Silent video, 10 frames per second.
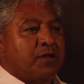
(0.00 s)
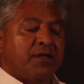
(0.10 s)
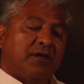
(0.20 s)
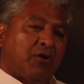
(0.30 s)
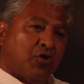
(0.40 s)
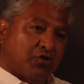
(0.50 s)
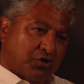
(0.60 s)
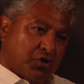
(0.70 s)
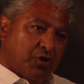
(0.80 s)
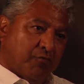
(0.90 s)
in the long
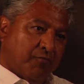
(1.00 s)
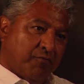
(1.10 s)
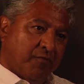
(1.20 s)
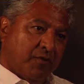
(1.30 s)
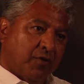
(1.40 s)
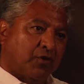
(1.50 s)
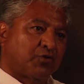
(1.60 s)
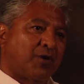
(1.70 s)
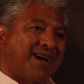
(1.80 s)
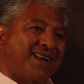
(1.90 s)
term
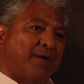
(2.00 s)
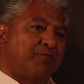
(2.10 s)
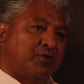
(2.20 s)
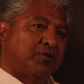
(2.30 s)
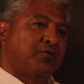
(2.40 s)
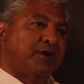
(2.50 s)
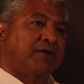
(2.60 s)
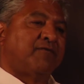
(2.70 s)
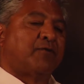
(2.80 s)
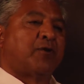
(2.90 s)
also an opportunity
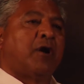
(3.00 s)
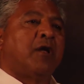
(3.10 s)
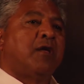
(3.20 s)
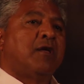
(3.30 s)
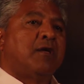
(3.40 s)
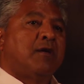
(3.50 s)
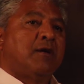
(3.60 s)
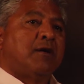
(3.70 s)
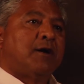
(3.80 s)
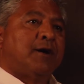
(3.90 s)
for
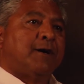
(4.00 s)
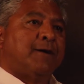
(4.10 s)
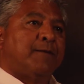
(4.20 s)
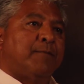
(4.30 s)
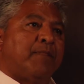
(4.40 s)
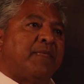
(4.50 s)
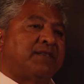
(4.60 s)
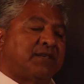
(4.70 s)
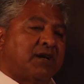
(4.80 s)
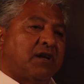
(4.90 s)
um,
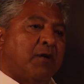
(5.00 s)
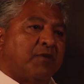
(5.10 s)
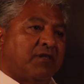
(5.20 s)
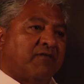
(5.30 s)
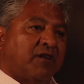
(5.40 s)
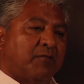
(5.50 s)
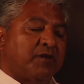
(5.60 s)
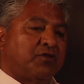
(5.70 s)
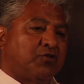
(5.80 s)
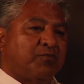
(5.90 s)
this economic
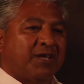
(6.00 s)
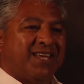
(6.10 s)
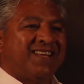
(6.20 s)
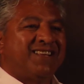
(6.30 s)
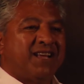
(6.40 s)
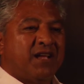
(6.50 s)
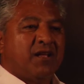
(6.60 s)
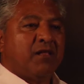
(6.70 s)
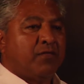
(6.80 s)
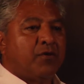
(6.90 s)
development to begin
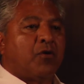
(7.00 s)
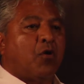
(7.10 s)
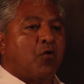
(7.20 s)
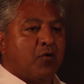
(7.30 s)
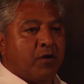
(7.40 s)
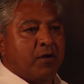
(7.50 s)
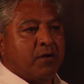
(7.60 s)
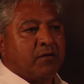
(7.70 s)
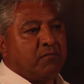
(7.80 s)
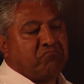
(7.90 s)
their own,
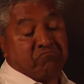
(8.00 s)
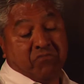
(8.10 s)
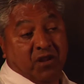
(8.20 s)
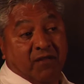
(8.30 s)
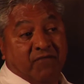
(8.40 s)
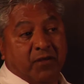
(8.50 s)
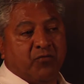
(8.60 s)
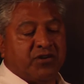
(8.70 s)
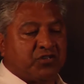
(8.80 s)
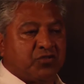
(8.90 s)
if they
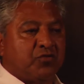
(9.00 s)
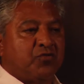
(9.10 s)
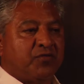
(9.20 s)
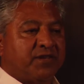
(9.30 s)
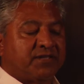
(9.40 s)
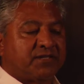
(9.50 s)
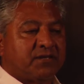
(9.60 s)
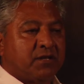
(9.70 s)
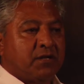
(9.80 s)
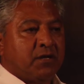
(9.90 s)
wish to do this,
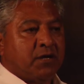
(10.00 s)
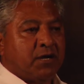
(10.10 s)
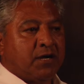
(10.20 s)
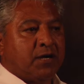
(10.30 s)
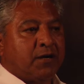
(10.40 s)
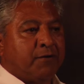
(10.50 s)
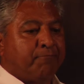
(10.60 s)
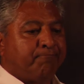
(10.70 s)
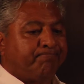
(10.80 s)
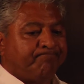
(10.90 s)

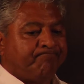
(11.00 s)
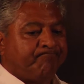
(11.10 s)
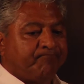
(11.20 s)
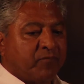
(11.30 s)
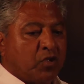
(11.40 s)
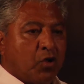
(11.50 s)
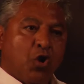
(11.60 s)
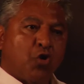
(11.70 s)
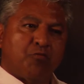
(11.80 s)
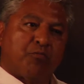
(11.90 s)
um,
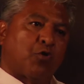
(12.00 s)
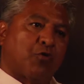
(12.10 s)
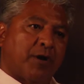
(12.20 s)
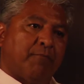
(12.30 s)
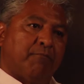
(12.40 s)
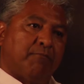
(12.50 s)
loan program.